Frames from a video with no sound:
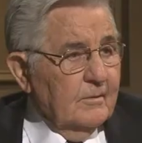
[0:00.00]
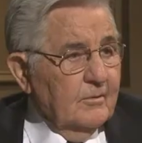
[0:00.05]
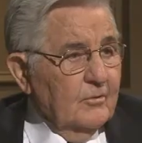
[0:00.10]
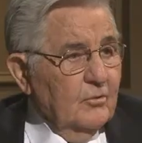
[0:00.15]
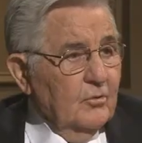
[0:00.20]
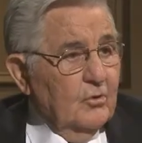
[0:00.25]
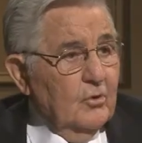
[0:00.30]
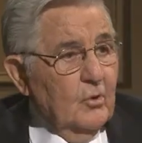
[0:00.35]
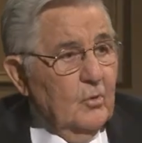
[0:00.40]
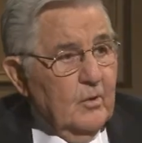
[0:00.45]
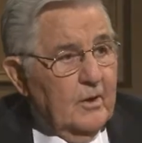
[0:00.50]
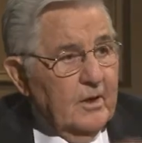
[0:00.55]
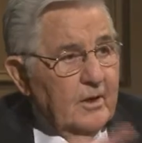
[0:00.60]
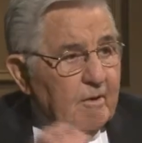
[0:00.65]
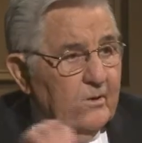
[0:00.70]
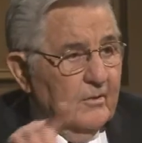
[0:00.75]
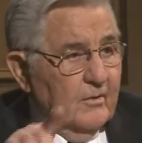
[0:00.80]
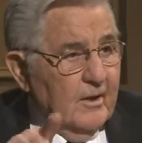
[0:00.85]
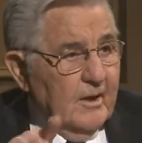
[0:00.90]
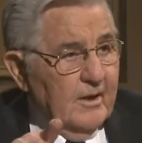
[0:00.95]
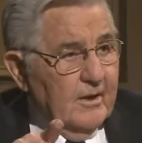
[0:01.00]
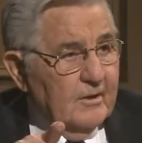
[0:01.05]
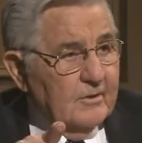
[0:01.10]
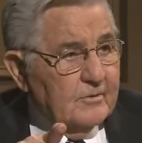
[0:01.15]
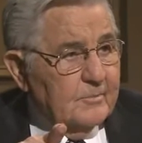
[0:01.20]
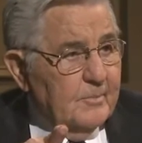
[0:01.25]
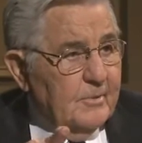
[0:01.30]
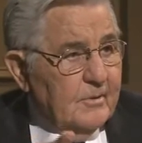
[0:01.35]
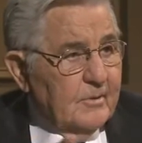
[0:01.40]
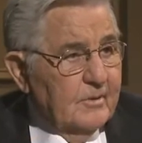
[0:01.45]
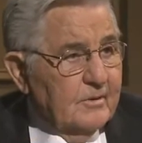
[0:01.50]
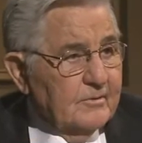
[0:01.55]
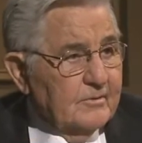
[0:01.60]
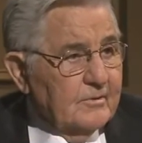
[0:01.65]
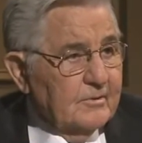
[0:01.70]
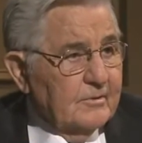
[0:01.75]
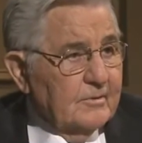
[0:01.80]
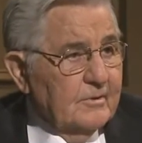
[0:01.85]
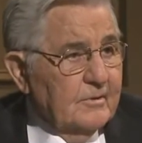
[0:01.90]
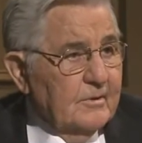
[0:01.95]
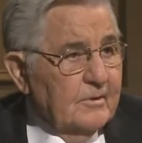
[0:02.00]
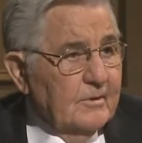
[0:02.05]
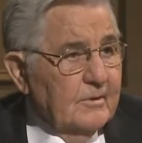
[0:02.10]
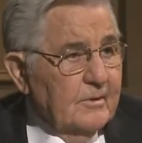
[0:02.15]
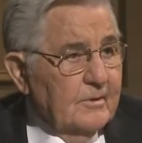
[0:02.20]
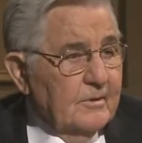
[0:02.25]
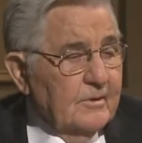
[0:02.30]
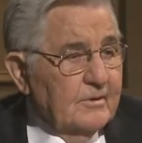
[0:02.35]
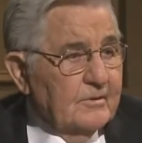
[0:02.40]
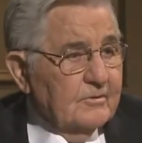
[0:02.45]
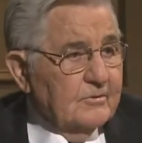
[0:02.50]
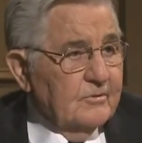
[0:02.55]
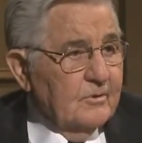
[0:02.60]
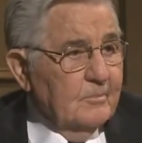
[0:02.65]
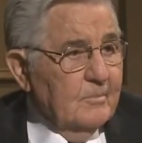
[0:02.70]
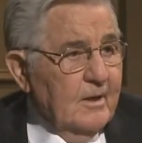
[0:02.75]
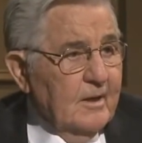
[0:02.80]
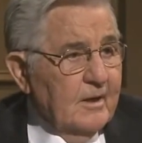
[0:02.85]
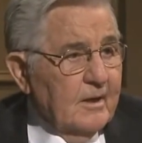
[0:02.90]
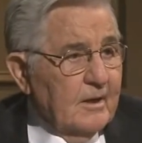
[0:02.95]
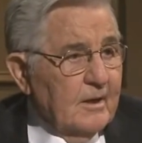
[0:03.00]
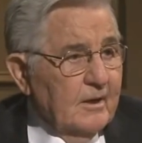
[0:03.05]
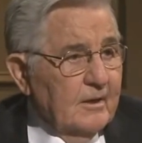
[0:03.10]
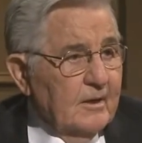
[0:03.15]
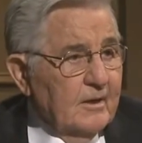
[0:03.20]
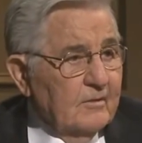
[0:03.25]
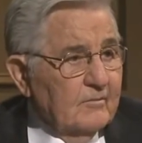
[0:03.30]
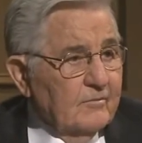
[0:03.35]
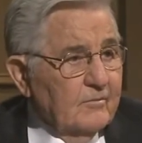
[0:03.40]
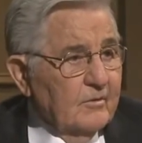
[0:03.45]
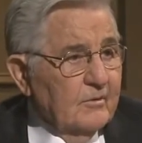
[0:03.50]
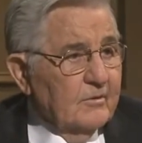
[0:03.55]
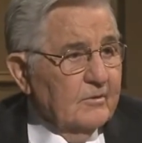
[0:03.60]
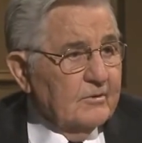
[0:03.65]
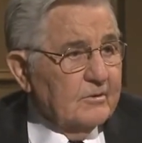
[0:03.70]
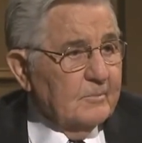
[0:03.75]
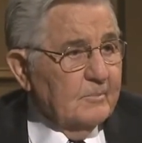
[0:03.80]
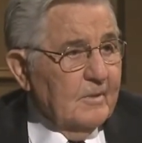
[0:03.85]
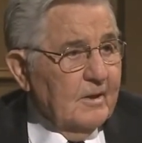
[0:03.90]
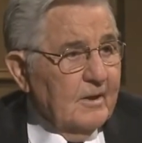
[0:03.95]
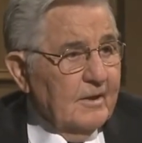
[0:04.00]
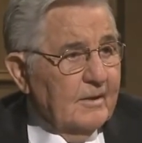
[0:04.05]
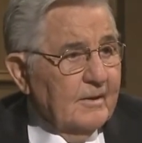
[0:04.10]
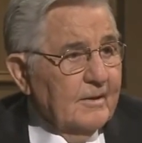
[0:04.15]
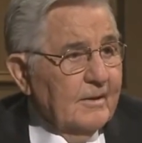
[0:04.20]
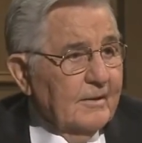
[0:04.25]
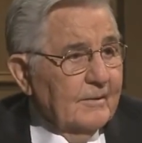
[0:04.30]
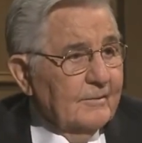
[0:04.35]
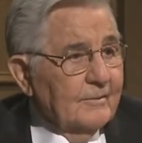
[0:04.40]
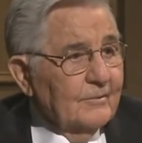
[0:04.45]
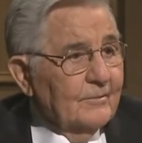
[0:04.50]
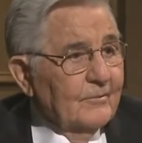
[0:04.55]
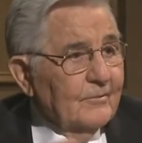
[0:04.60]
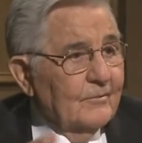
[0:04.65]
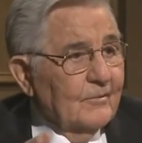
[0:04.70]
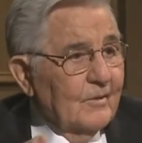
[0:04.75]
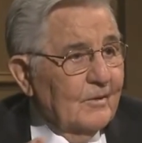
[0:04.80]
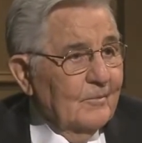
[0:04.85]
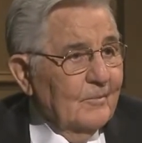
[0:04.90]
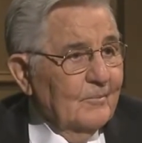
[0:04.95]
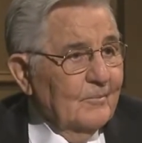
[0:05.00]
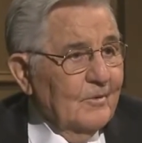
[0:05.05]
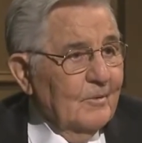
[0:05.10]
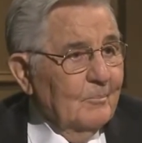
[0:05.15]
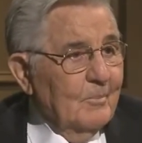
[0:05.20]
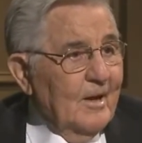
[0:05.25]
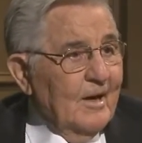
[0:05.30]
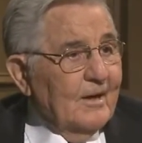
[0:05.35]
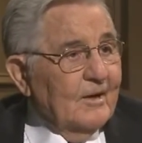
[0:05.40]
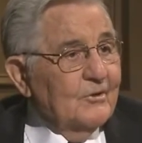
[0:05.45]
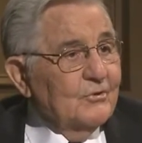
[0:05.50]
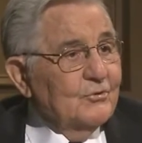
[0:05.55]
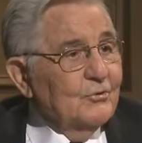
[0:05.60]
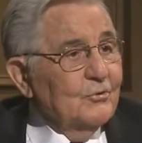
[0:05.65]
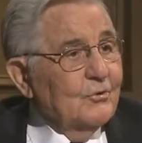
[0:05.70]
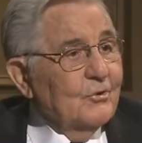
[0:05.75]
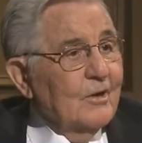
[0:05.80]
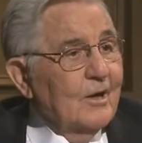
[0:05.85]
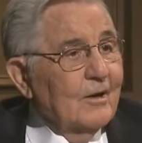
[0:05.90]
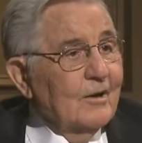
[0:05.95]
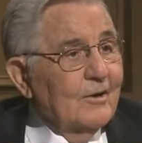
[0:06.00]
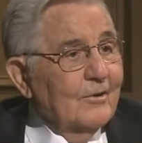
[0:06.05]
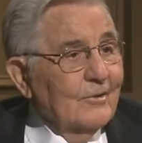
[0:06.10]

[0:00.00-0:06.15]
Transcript: you go into that experience is dramatically influenced by the baggage you carry